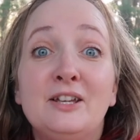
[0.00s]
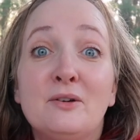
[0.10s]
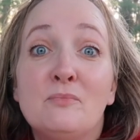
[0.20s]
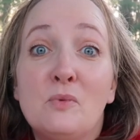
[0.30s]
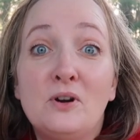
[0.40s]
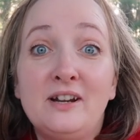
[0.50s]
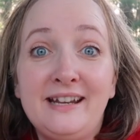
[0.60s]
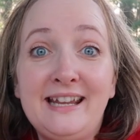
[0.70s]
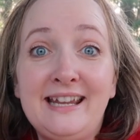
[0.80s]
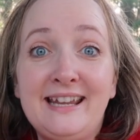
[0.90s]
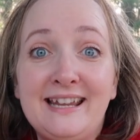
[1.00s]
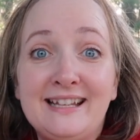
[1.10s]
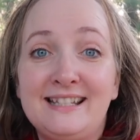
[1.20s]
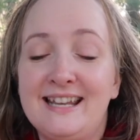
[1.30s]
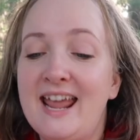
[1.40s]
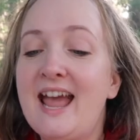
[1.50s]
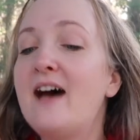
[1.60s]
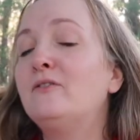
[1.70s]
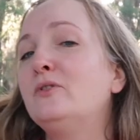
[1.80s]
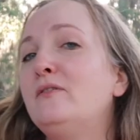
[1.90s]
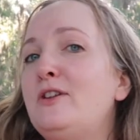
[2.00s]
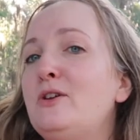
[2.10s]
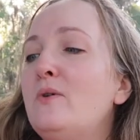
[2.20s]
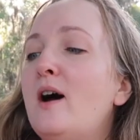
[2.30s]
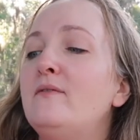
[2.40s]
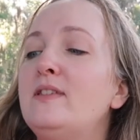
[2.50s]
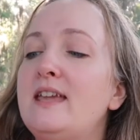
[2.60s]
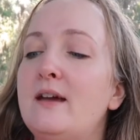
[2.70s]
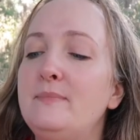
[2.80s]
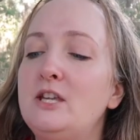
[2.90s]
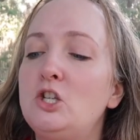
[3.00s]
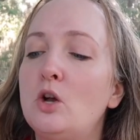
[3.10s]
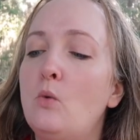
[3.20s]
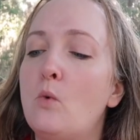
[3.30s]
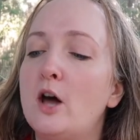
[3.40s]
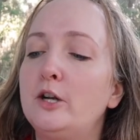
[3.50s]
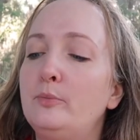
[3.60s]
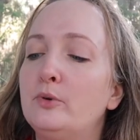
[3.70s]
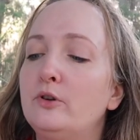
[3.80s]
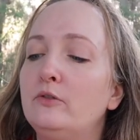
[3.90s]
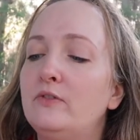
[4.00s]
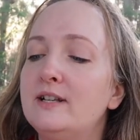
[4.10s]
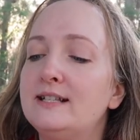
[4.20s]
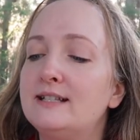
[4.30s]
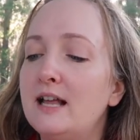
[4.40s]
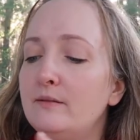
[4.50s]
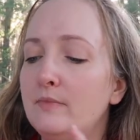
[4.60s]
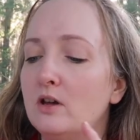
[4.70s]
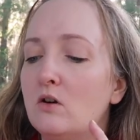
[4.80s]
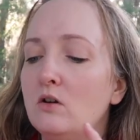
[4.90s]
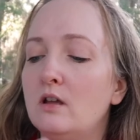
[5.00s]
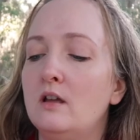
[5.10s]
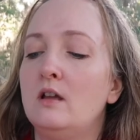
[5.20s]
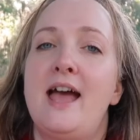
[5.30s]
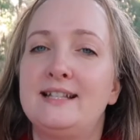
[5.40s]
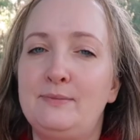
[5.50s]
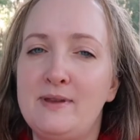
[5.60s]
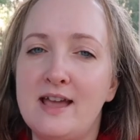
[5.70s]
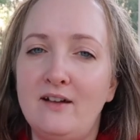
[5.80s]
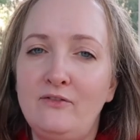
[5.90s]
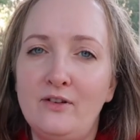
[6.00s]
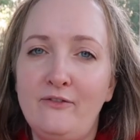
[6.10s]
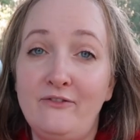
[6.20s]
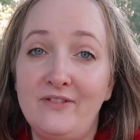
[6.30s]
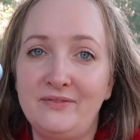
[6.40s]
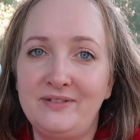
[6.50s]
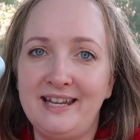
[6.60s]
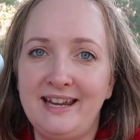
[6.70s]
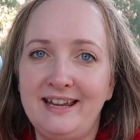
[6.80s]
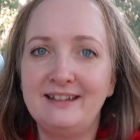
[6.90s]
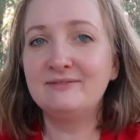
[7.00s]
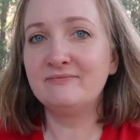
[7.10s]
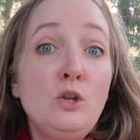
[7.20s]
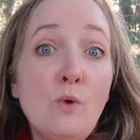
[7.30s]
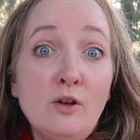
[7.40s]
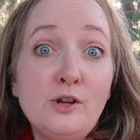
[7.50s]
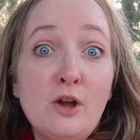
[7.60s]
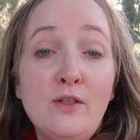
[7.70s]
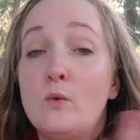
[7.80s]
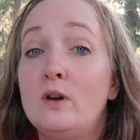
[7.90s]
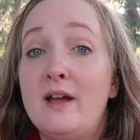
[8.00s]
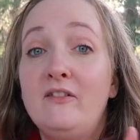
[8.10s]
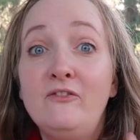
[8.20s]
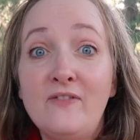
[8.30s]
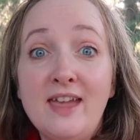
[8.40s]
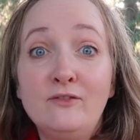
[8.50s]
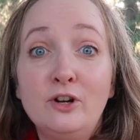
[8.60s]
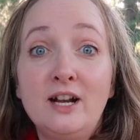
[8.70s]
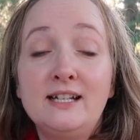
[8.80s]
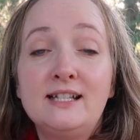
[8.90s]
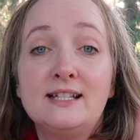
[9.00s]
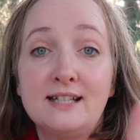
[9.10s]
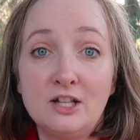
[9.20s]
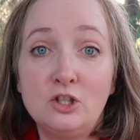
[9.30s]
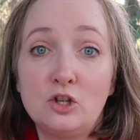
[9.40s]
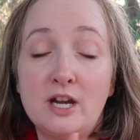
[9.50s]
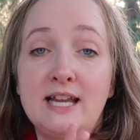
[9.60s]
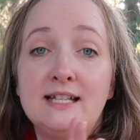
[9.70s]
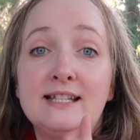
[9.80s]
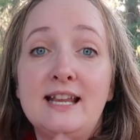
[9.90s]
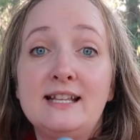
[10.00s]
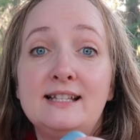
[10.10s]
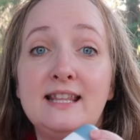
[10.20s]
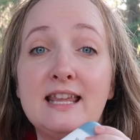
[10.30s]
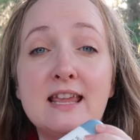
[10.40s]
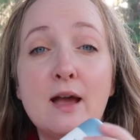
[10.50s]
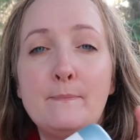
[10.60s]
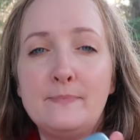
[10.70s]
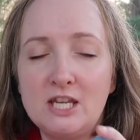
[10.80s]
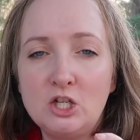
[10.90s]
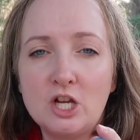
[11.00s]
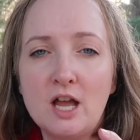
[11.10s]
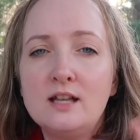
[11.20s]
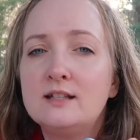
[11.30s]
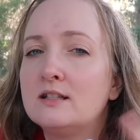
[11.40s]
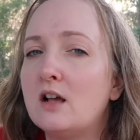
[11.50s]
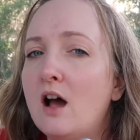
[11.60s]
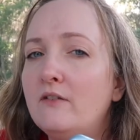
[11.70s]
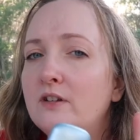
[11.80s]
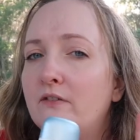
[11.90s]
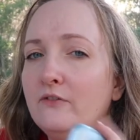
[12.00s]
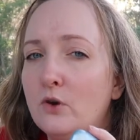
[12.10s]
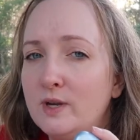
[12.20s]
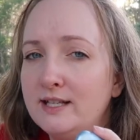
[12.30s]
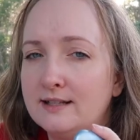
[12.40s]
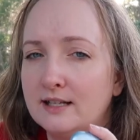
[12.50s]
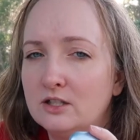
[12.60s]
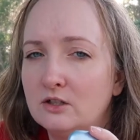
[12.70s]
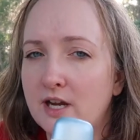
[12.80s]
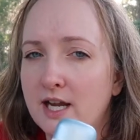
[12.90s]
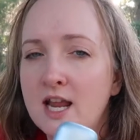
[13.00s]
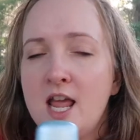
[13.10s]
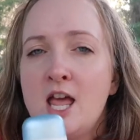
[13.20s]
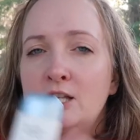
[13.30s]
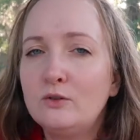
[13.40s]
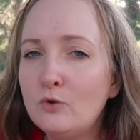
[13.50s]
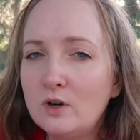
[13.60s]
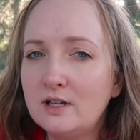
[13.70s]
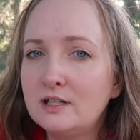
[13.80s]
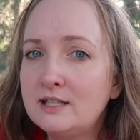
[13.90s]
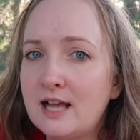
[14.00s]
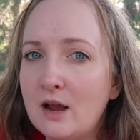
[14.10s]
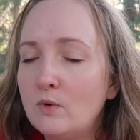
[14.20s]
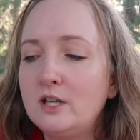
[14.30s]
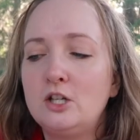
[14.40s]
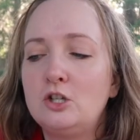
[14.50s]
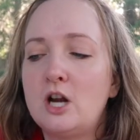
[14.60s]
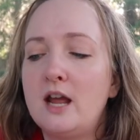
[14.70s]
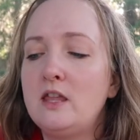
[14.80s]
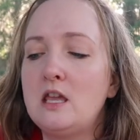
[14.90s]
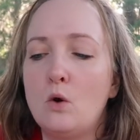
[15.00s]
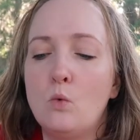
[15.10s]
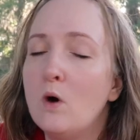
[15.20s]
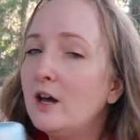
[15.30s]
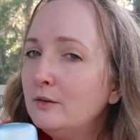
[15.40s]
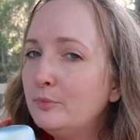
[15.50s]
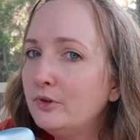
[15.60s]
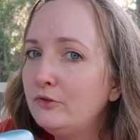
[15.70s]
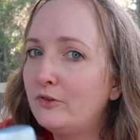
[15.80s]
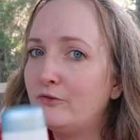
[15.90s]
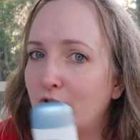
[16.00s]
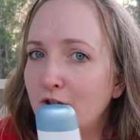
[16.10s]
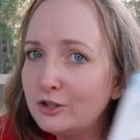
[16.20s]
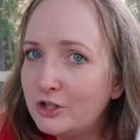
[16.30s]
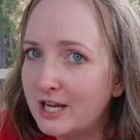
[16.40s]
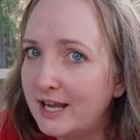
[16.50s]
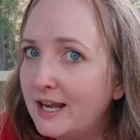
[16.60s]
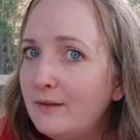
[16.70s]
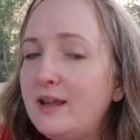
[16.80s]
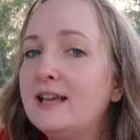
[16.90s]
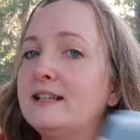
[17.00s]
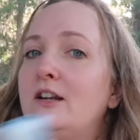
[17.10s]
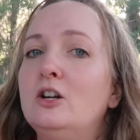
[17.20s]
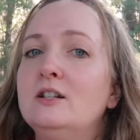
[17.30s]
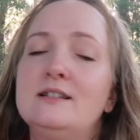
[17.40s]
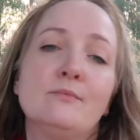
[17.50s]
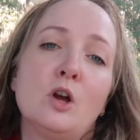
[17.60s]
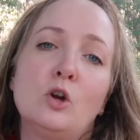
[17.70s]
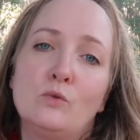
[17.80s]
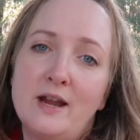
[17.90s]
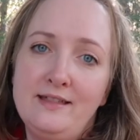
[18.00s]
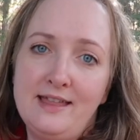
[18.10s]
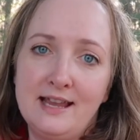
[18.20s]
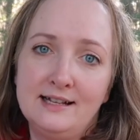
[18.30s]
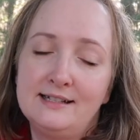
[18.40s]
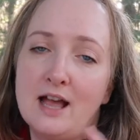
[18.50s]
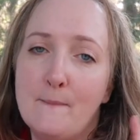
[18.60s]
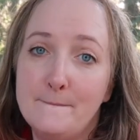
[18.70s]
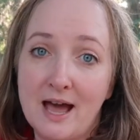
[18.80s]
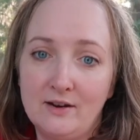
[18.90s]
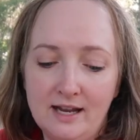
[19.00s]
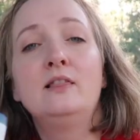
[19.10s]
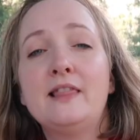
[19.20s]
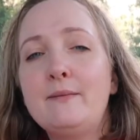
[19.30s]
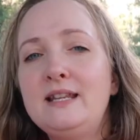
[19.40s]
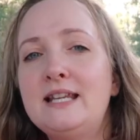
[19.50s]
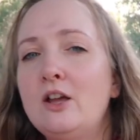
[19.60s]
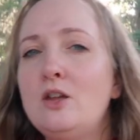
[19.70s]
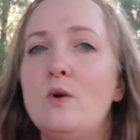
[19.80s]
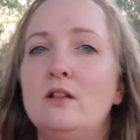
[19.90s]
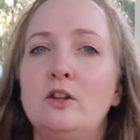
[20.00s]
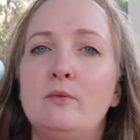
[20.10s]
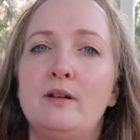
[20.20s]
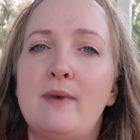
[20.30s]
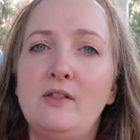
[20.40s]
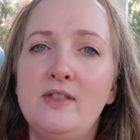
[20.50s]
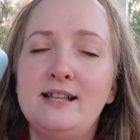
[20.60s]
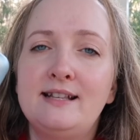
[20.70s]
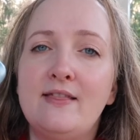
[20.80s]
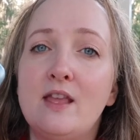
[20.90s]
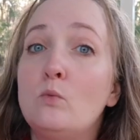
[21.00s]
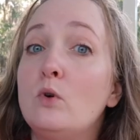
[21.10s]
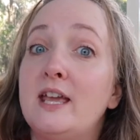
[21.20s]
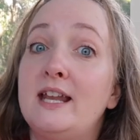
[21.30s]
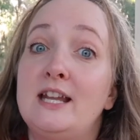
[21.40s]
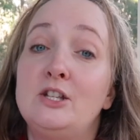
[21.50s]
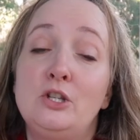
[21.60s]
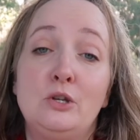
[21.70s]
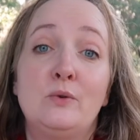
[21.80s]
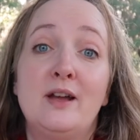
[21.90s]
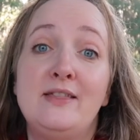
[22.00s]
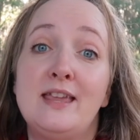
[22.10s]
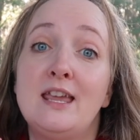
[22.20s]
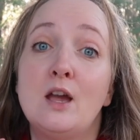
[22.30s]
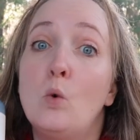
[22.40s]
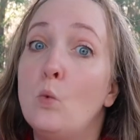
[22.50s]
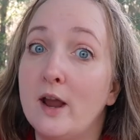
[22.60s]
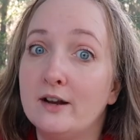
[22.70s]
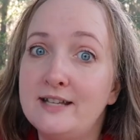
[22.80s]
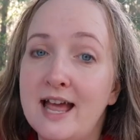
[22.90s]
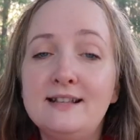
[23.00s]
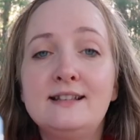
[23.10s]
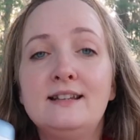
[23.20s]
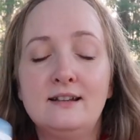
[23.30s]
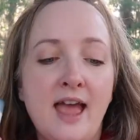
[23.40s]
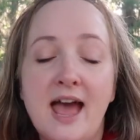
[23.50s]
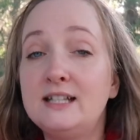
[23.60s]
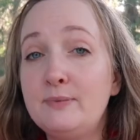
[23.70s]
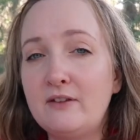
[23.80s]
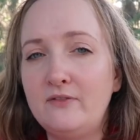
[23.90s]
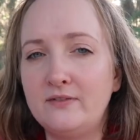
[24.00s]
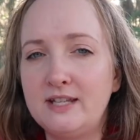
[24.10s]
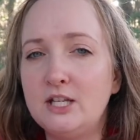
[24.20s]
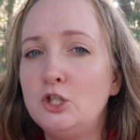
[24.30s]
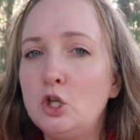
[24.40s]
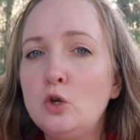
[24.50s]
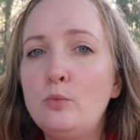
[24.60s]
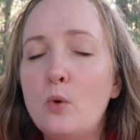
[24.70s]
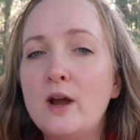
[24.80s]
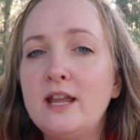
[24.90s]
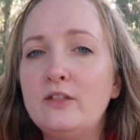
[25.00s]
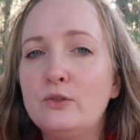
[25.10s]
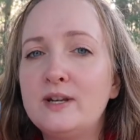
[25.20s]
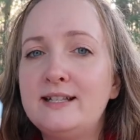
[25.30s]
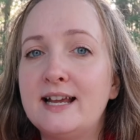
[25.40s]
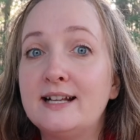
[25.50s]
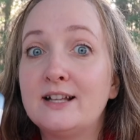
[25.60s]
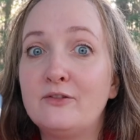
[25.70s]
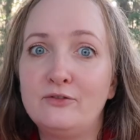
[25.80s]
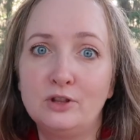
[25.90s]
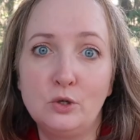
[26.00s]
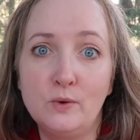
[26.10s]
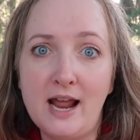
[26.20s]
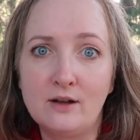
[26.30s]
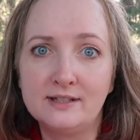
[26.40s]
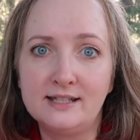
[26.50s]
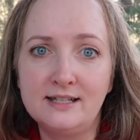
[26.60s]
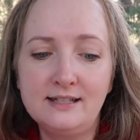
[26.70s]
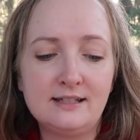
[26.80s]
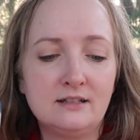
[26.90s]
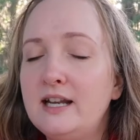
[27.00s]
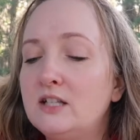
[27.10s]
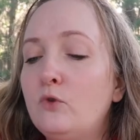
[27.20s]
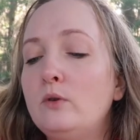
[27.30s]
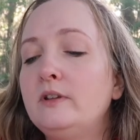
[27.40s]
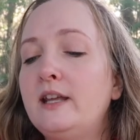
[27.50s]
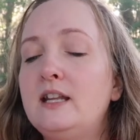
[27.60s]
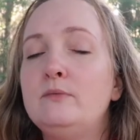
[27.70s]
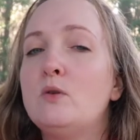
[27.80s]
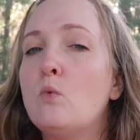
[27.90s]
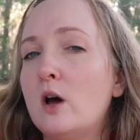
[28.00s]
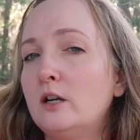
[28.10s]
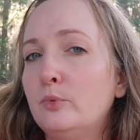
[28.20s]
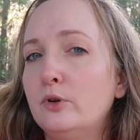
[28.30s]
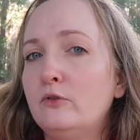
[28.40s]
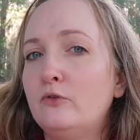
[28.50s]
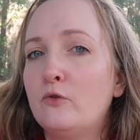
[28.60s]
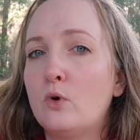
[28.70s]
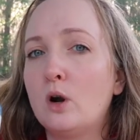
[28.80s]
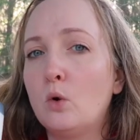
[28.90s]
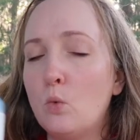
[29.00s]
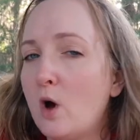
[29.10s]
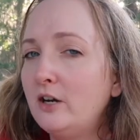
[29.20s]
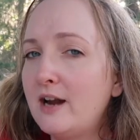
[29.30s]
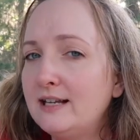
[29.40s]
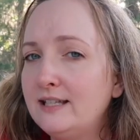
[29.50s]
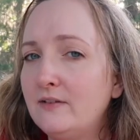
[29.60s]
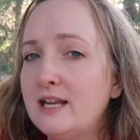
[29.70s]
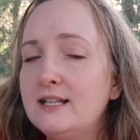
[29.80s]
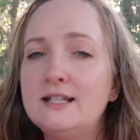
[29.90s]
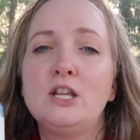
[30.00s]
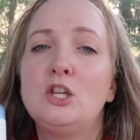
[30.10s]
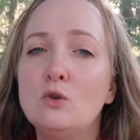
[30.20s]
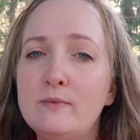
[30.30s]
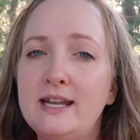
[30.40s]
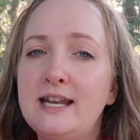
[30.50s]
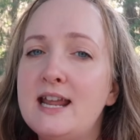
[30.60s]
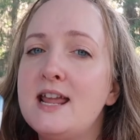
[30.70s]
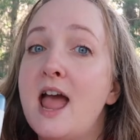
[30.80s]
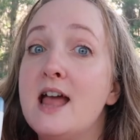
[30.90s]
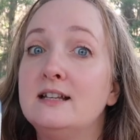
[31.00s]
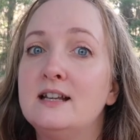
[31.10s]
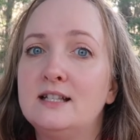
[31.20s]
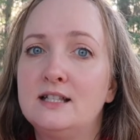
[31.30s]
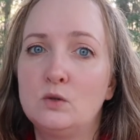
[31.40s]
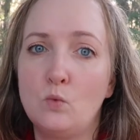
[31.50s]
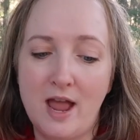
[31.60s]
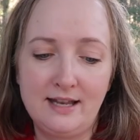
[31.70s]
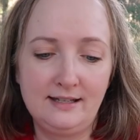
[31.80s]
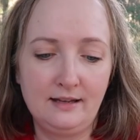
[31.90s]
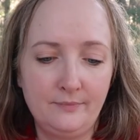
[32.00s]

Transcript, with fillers: Good morning. Today I have a review of the Missha Waterproof Sun Milk SPF 50. You all know that one of my favorite sunscreens is the Missha Soft Focus Sunscreen. So of course, I wanted to try the waterproof version because I'd heard some great things about it. Let me tell you a little bit about this and then we'll get into the wear test SPF 50 2.36 fluid ounces. It is formulated to be waterproof for water activities, humidity, and sweat.